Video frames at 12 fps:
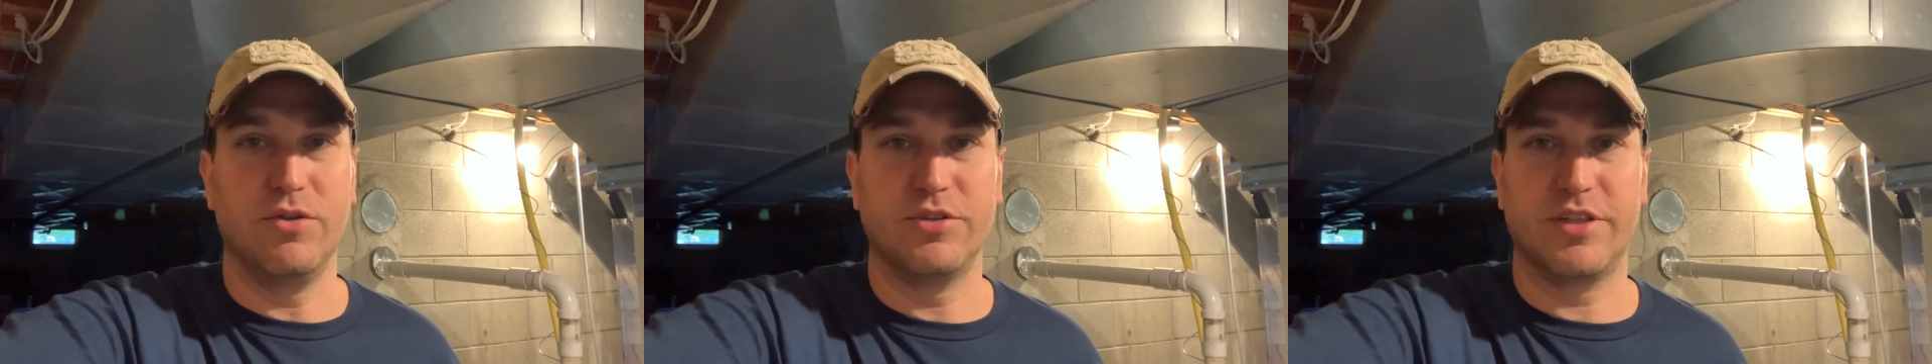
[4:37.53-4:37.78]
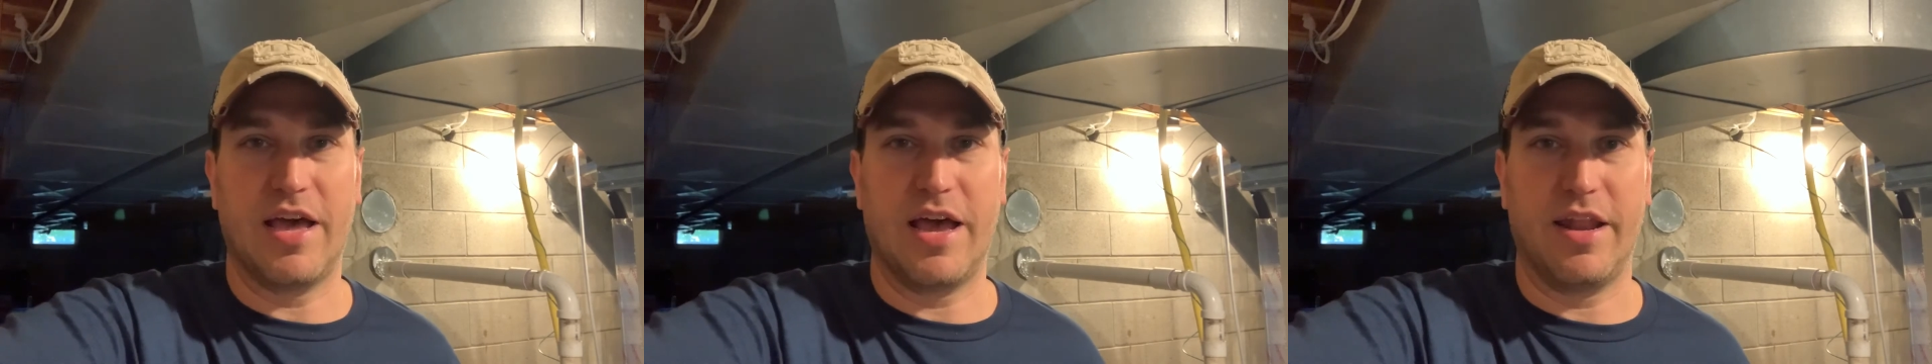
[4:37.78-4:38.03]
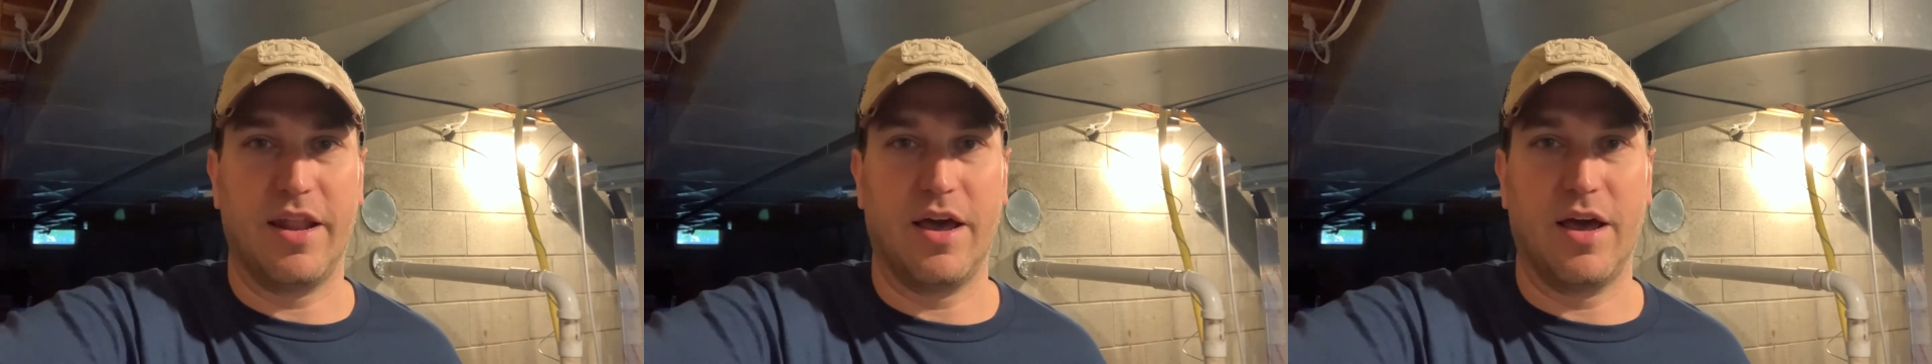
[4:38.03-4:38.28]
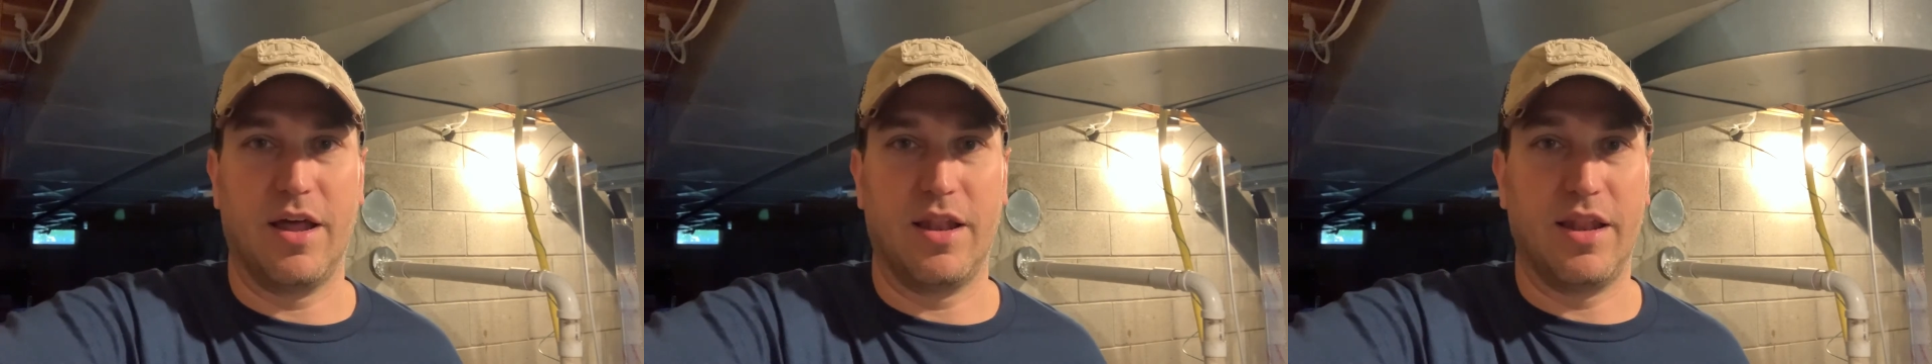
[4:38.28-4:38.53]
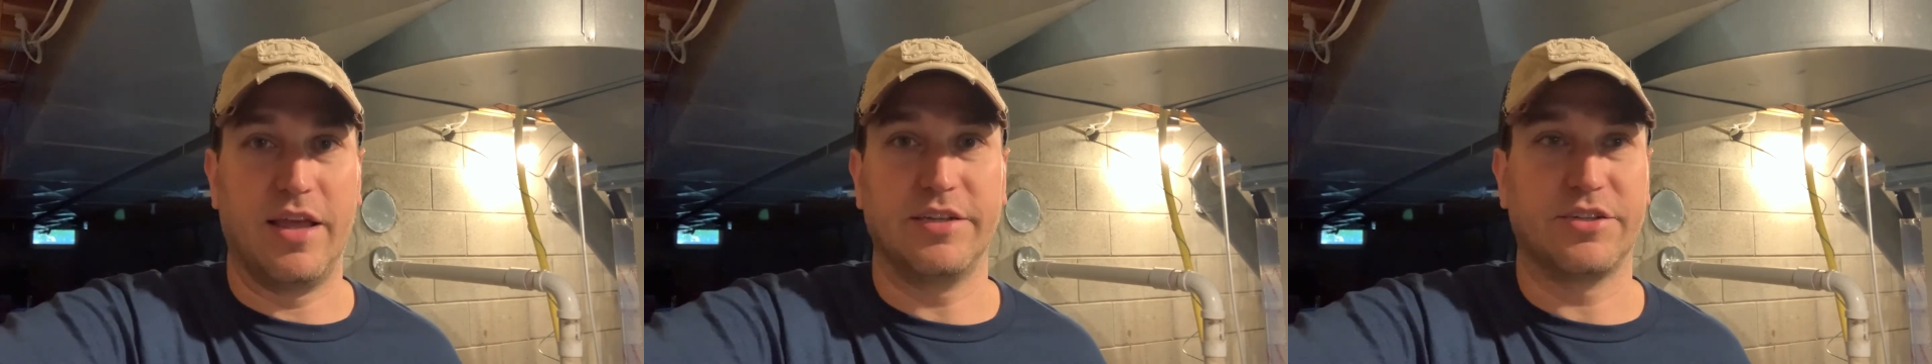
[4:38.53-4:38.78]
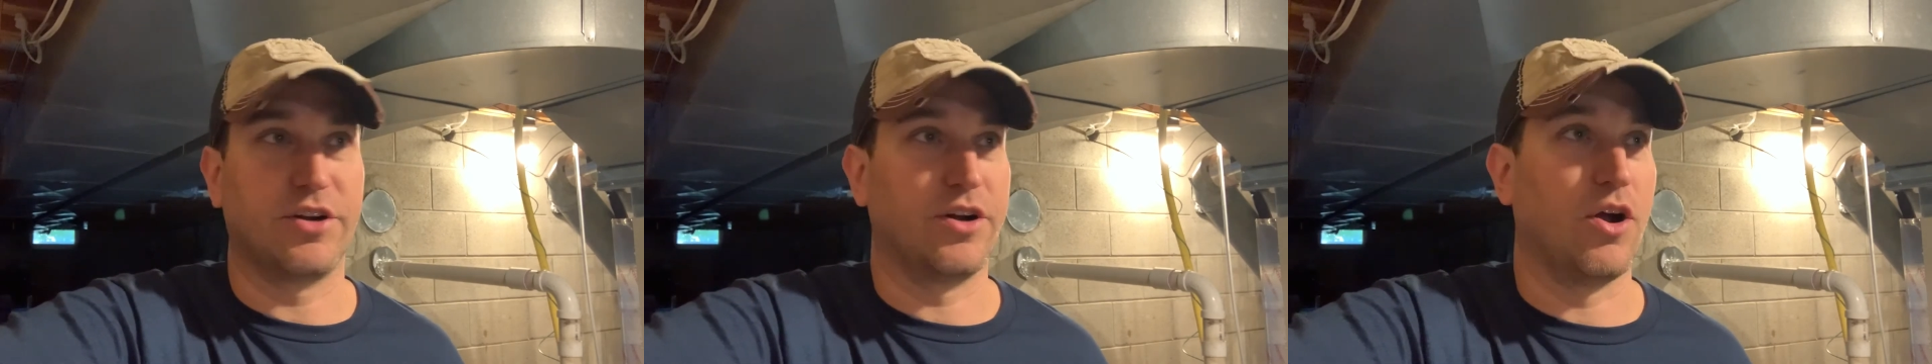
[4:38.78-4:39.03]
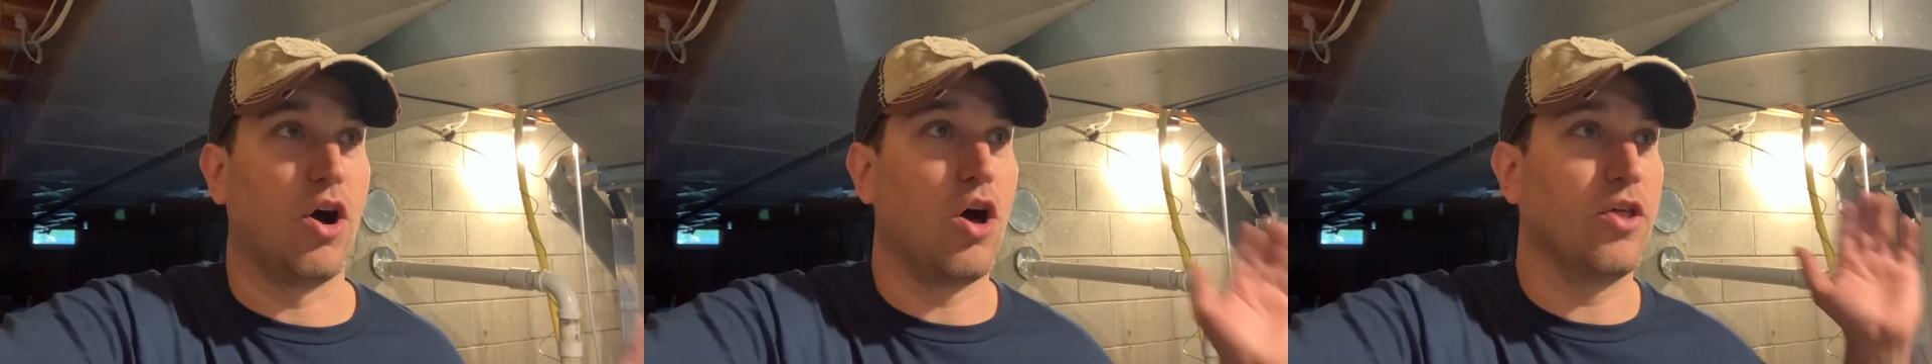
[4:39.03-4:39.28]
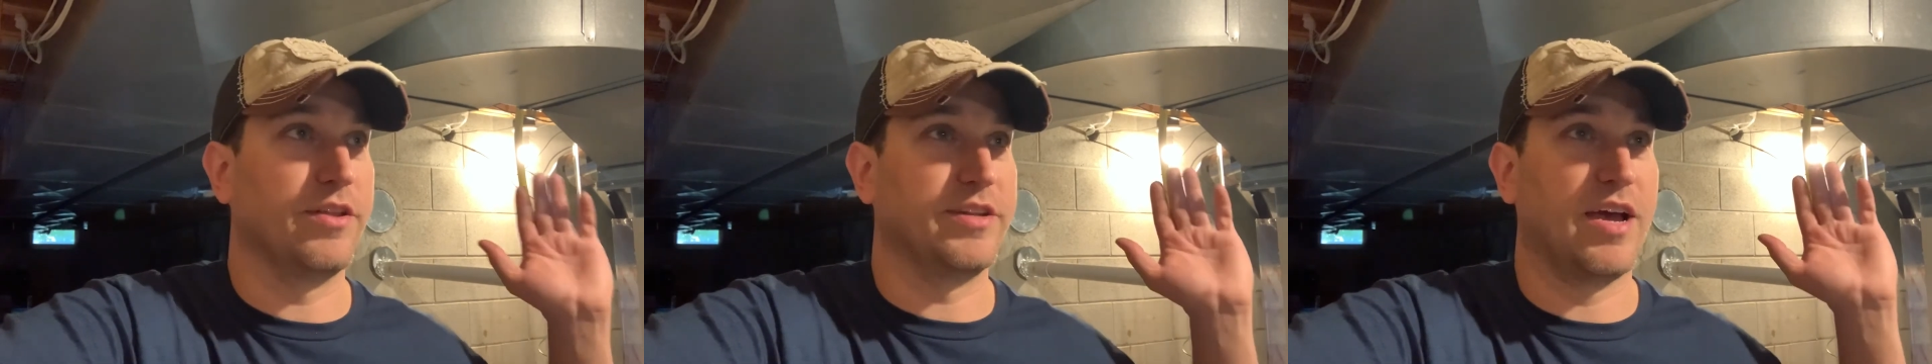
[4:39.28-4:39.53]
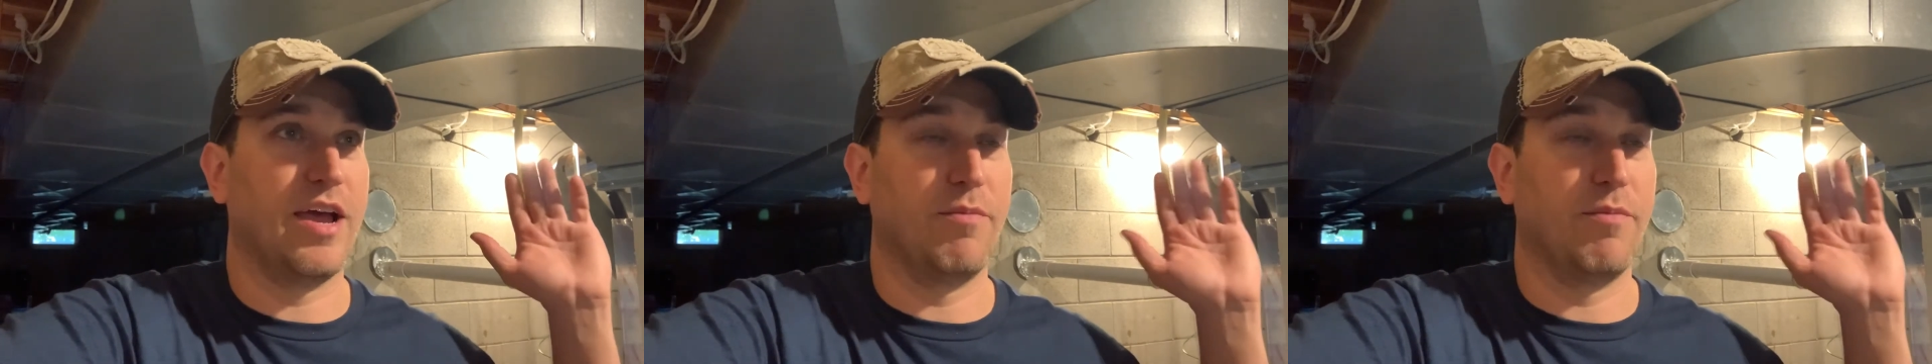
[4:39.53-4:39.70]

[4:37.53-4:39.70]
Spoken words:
that laser all the time